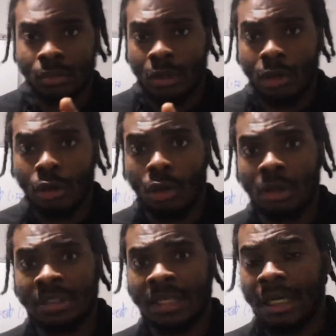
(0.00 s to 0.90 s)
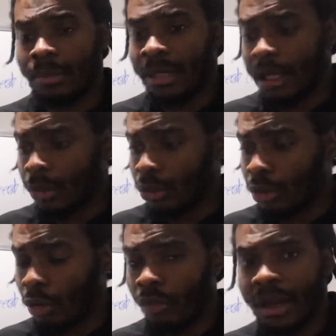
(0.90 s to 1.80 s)
a long time, getting on your
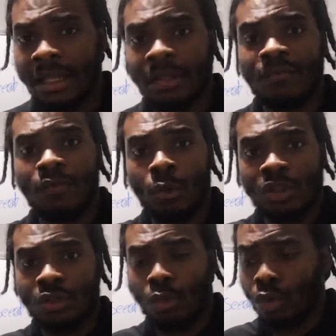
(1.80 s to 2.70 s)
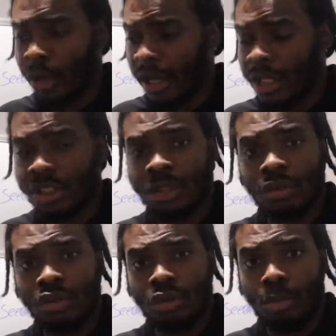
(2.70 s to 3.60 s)
grind, focusing all your energy
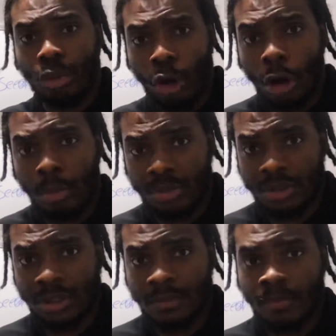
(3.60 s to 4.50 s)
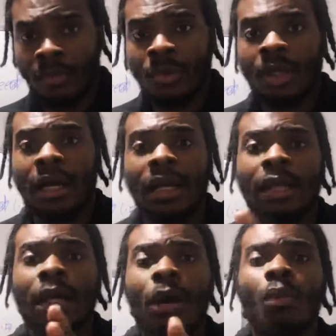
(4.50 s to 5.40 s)
onto your purpose. And
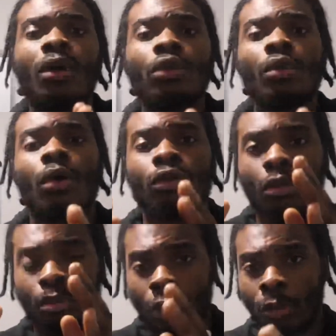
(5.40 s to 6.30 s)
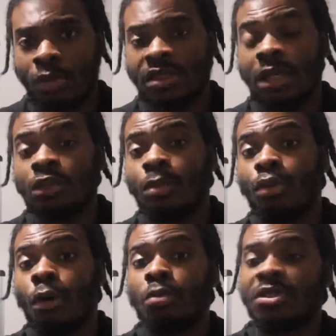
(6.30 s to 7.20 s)
now, when you're on your purpose and your
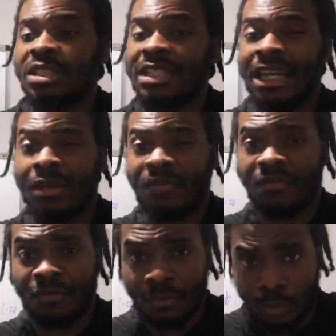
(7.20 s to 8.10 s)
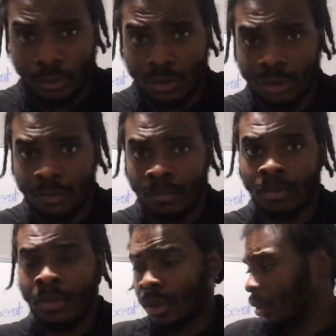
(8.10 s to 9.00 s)
purpose is taking fruit,
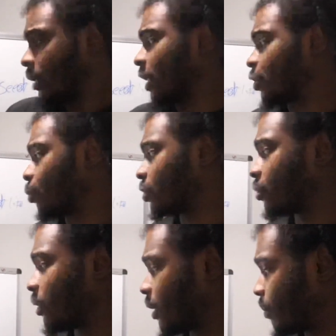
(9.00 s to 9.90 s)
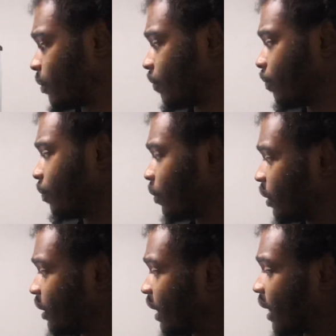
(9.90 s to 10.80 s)
guess what's going to happen?
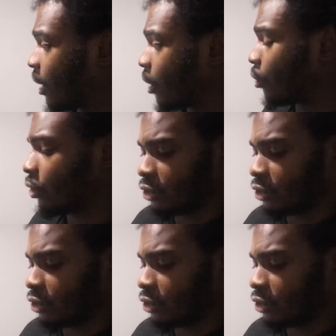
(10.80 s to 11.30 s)
They are going